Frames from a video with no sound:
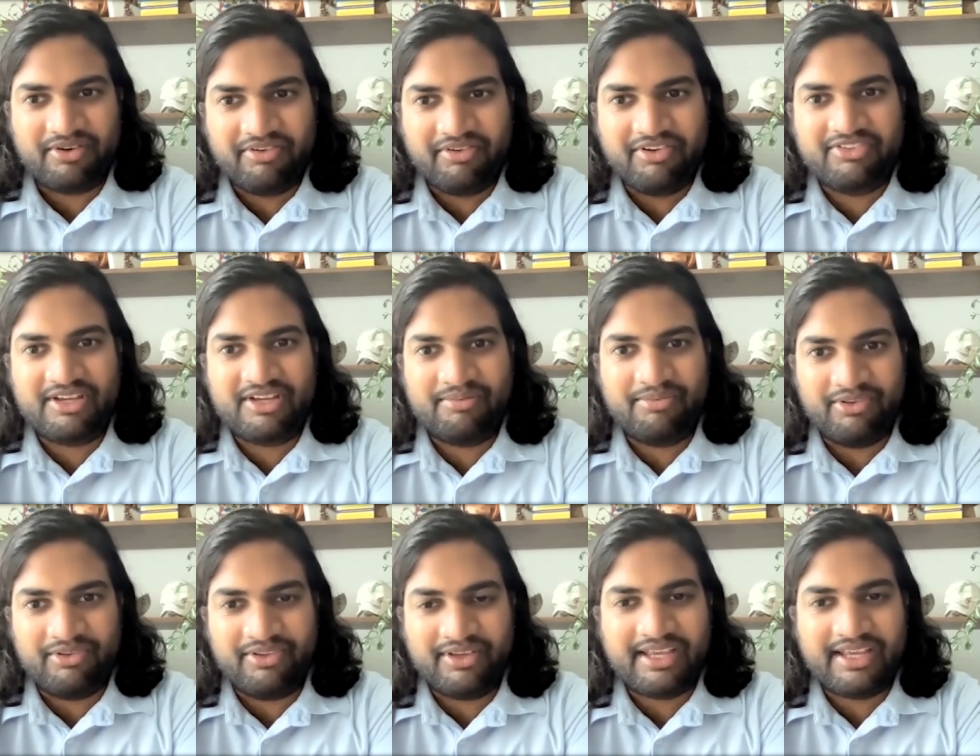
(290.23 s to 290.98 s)
So every
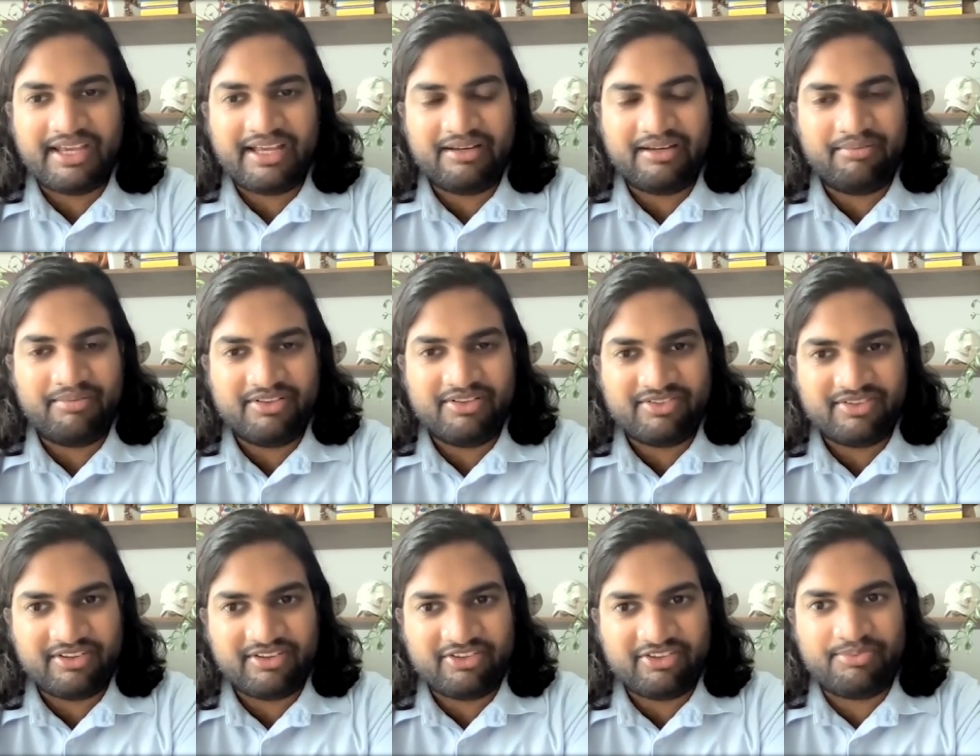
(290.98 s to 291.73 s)
time you look at them,
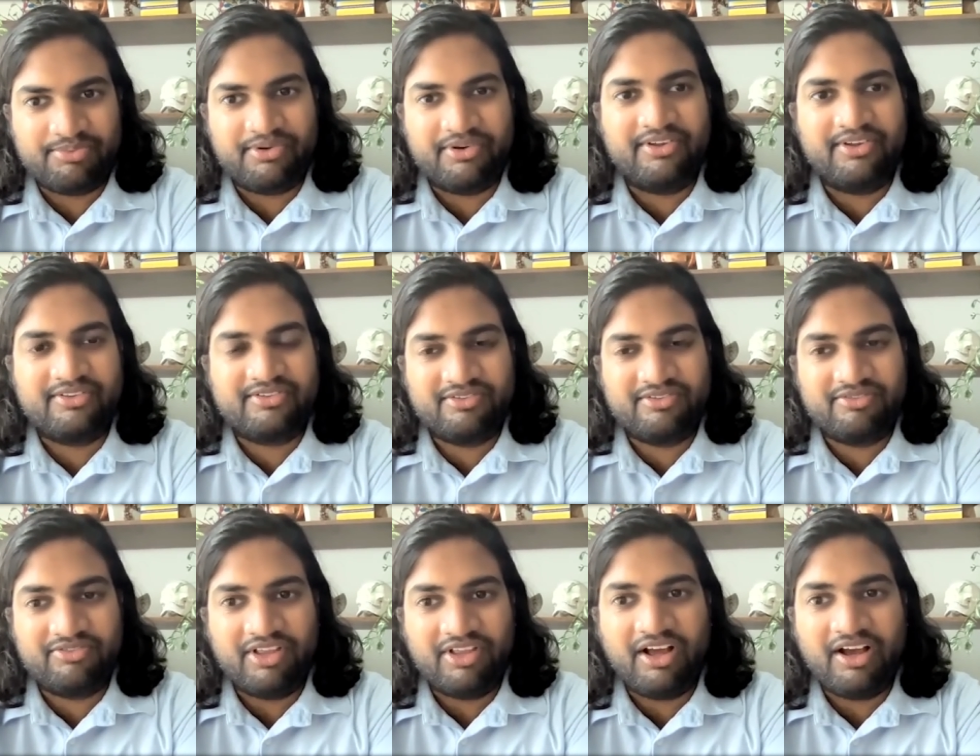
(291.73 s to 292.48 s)
it's an experience
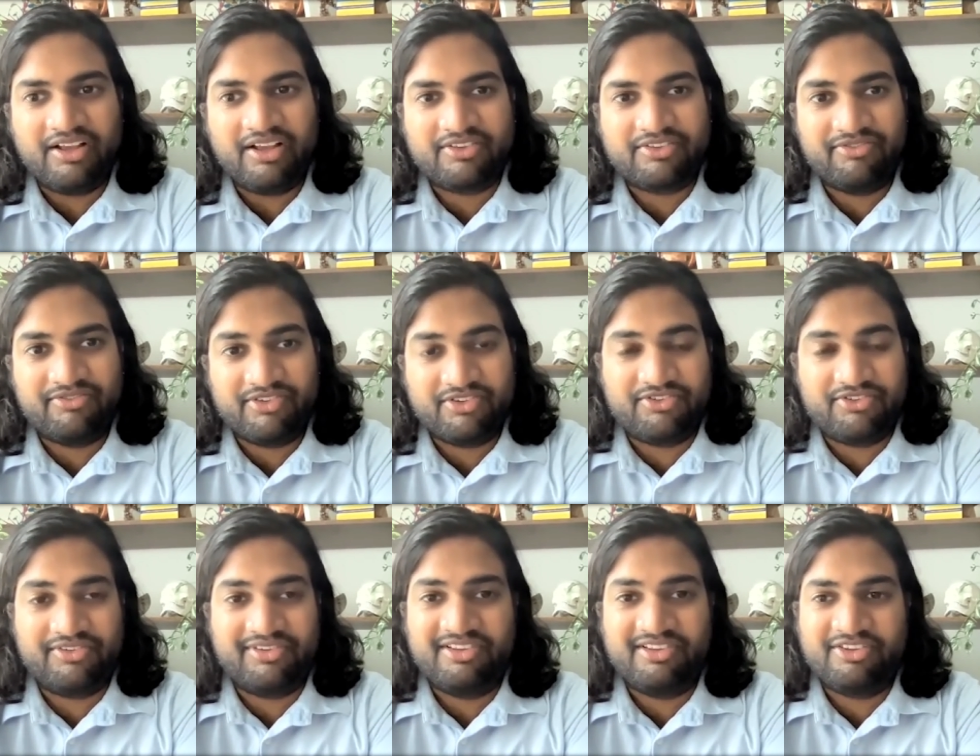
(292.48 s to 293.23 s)
of loss
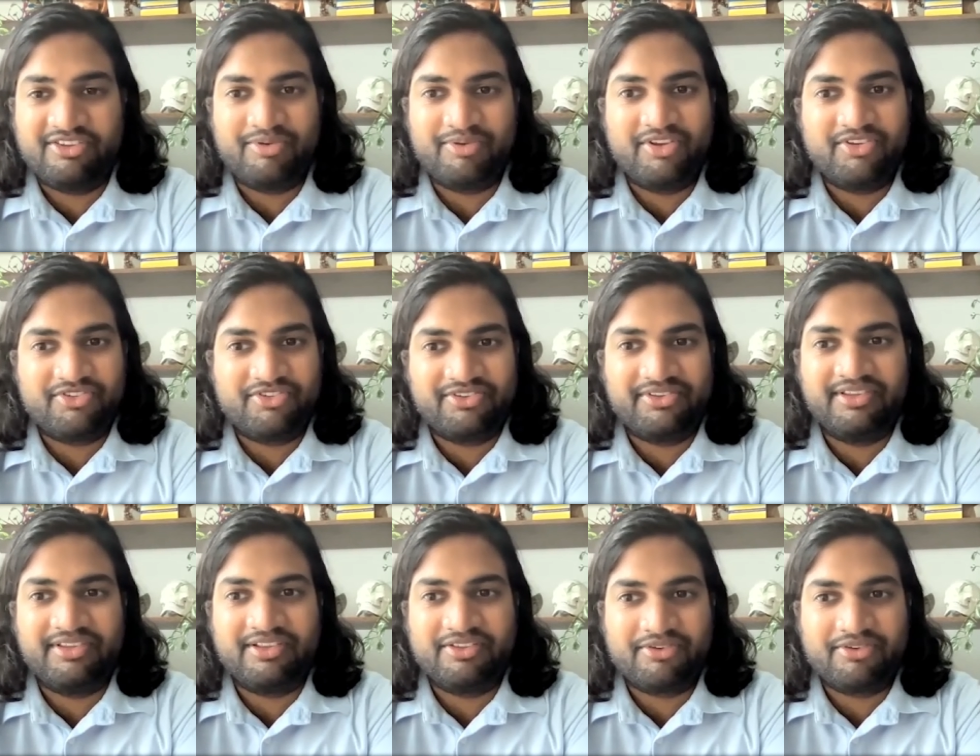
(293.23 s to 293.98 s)
visually and
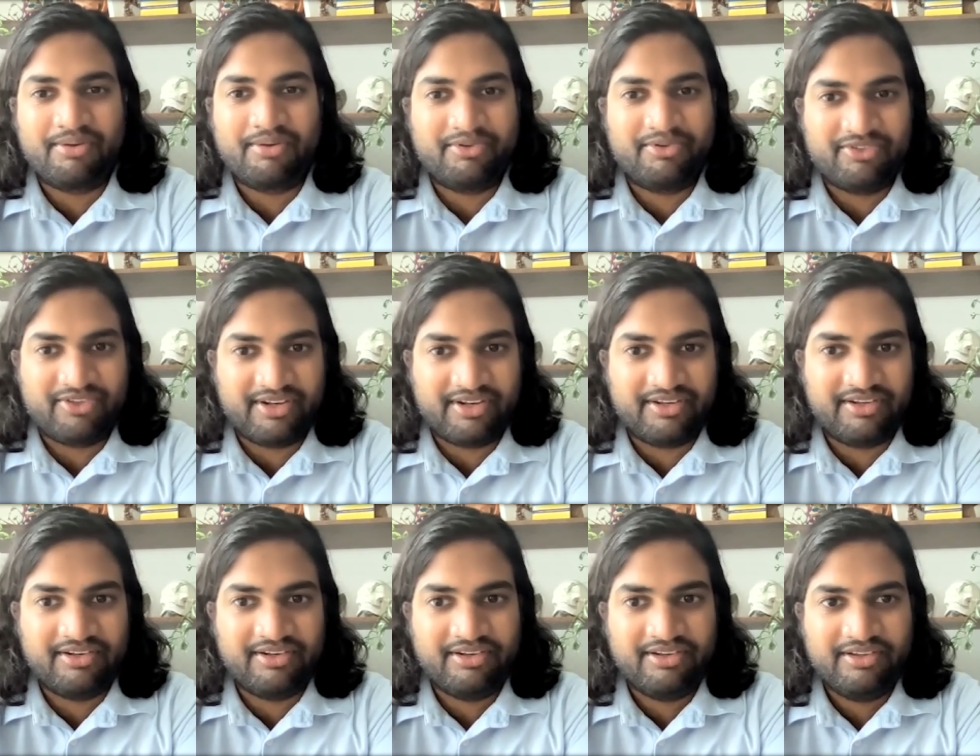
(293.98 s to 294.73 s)
spatially that's
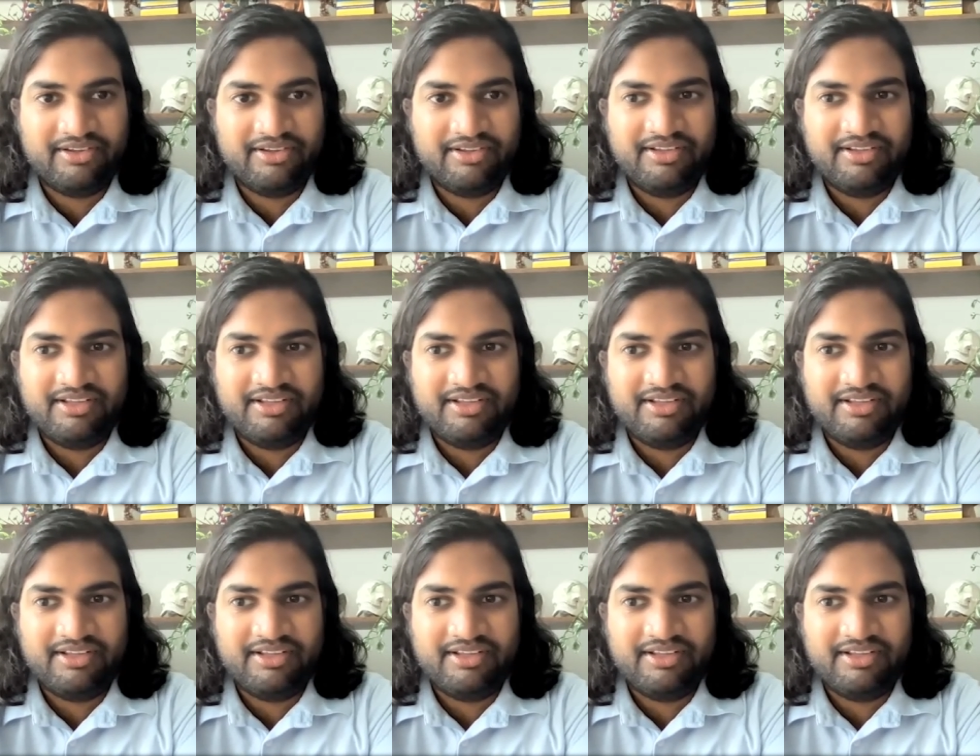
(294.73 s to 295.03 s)
represented.